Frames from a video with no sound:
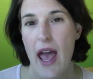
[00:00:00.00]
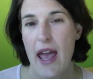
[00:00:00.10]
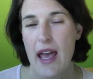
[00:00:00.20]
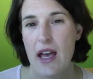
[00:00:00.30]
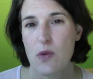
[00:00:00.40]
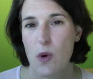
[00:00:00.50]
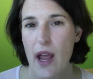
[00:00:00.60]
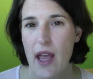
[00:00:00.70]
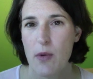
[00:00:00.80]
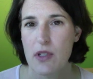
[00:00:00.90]
and we're
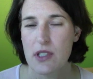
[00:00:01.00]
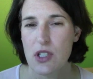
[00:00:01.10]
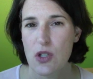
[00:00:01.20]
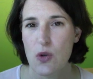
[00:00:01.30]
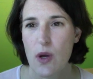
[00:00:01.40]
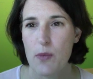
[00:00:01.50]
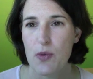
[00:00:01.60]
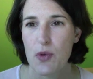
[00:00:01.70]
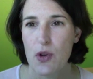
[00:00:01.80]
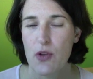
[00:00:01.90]
able to
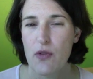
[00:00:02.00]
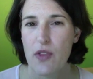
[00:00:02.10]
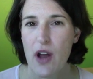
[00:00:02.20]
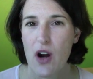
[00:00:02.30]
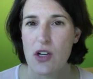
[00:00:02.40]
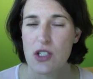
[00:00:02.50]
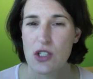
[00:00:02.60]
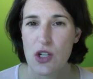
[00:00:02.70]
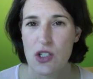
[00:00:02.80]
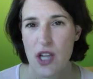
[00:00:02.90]
improve their
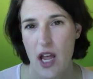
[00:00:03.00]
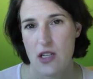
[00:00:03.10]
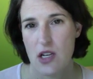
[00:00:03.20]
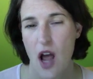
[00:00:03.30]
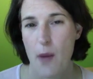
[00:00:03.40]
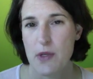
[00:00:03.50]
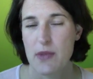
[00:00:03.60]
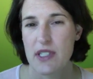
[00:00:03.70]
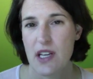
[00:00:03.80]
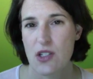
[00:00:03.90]
search engine
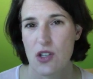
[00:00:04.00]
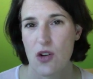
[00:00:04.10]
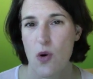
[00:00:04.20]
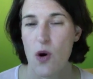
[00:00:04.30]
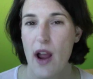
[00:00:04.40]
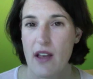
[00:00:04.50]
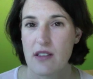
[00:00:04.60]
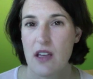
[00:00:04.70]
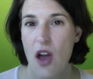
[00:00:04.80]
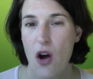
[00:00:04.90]
optimization or
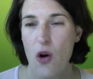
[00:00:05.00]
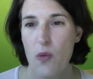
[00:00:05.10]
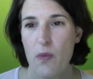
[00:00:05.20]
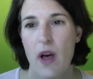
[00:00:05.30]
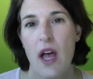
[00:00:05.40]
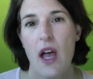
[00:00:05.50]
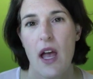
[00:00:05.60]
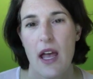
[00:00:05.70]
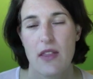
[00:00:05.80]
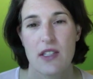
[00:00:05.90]
SEO.
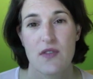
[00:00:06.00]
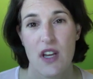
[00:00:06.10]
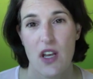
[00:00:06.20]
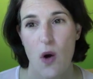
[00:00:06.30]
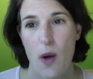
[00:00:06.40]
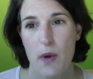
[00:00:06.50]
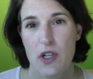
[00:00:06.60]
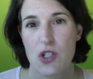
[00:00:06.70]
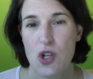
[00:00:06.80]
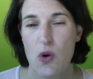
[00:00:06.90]
In this video, I'm going
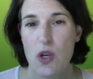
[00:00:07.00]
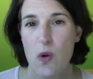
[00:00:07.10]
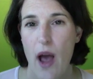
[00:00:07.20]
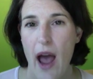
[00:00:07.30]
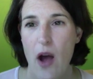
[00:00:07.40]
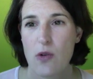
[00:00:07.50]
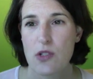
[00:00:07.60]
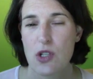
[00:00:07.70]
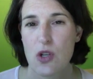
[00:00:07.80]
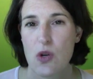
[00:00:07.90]
to show you how
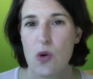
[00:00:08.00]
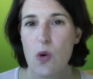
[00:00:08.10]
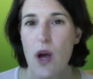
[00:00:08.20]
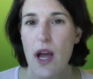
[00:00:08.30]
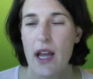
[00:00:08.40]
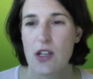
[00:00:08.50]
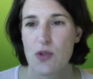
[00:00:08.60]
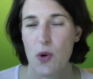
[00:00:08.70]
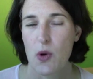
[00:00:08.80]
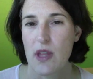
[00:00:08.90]
to
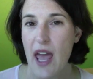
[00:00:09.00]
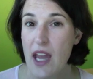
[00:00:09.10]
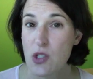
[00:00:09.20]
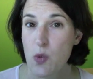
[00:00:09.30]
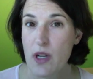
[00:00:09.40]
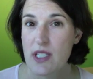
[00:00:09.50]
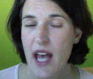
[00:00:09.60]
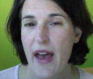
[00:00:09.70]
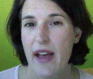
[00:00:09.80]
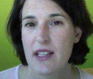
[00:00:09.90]
control the H1
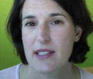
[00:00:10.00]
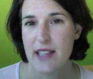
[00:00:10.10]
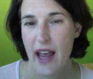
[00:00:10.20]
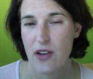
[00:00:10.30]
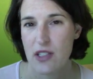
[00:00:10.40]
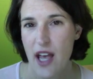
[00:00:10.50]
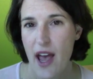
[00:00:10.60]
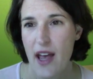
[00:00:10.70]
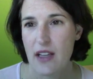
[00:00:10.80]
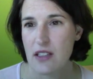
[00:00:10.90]
tags, title
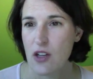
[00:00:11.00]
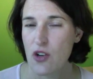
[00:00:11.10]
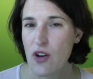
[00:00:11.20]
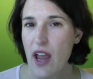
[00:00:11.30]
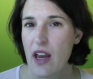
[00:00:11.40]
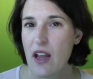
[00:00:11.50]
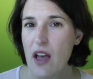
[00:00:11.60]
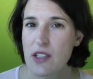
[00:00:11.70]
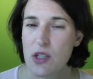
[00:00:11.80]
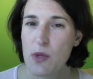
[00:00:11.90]
tags, and create
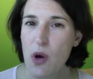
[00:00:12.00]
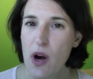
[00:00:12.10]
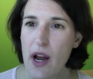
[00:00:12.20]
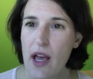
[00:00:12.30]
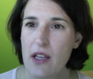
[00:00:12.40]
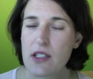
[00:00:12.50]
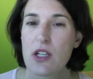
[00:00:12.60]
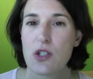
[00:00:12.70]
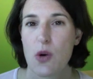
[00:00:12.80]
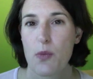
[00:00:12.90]
custom URLs
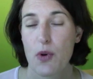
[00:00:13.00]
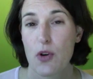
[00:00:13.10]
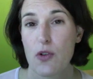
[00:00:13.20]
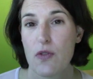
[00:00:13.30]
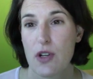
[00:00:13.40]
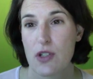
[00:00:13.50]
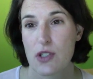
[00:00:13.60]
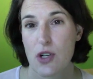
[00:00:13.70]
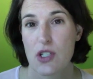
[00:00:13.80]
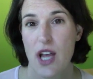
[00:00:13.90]
to improve your
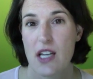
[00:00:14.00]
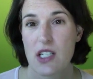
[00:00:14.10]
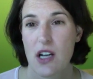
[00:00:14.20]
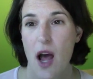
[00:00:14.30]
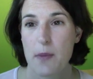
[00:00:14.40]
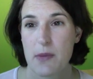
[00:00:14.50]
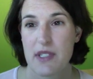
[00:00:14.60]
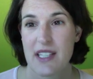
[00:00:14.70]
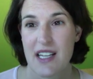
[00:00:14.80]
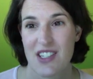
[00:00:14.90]
search engine
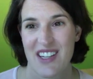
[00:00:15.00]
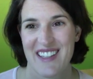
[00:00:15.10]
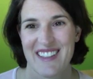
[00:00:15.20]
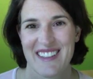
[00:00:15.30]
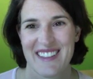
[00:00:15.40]
optimization.